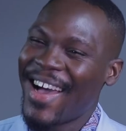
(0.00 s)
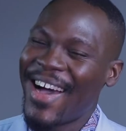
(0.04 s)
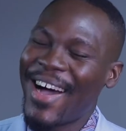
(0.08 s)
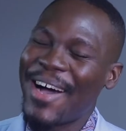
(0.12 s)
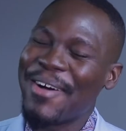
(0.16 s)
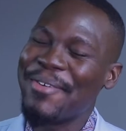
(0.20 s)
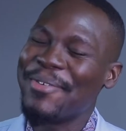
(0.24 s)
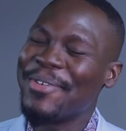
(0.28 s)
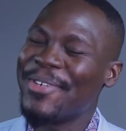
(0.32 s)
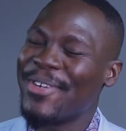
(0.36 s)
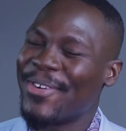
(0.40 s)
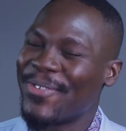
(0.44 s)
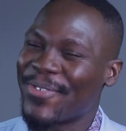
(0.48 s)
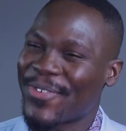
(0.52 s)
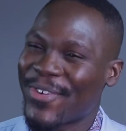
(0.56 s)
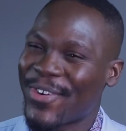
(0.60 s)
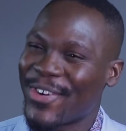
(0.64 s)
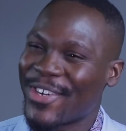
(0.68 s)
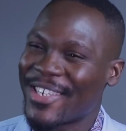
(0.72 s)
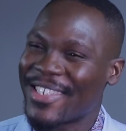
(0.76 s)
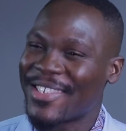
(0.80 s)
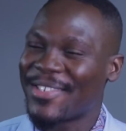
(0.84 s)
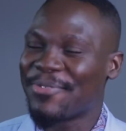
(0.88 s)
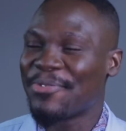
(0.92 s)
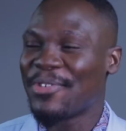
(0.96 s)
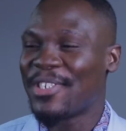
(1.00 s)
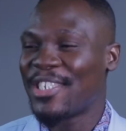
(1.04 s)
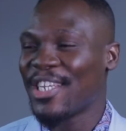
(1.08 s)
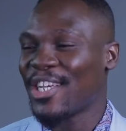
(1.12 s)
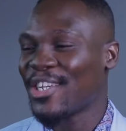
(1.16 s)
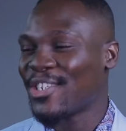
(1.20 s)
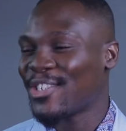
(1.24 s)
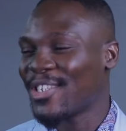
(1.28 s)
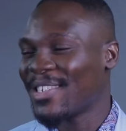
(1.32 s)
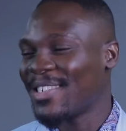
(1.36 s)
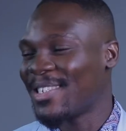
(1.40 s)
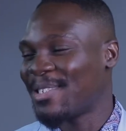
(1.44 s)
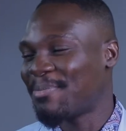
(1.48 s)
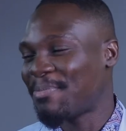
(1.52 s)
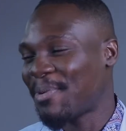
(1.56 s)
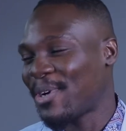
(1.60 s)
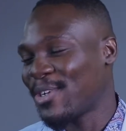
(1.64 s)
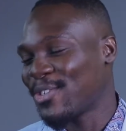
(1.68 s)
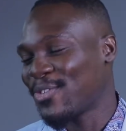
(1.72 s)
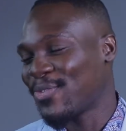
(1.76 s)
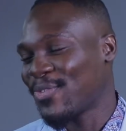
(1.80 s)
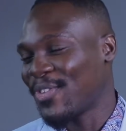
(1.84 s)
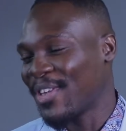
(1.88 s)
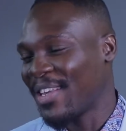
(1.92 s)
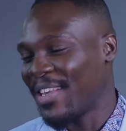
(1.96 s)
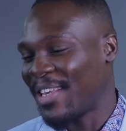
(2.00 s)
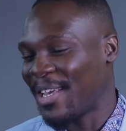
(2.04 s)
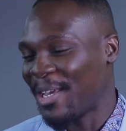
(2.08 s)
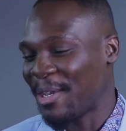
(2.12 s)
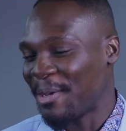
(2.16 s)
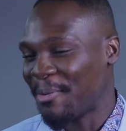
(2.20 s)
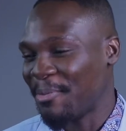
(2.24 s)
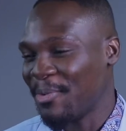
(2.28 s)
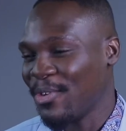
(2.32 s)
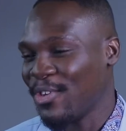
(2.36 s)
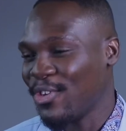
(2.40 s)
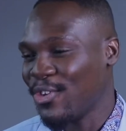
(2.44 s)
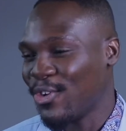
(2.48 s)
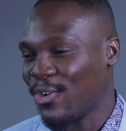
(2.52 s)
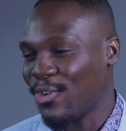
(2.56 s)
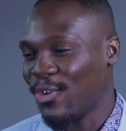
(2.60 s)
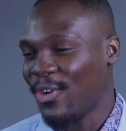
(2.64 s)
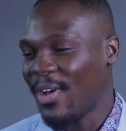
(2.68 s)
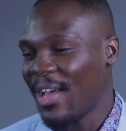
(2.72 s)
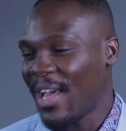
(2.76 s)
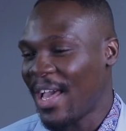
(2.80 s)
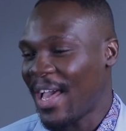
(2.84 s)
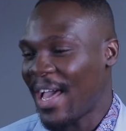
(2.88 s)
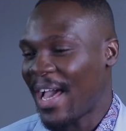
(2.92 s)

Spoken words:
I mean, of course, rejection is part of the game, you know.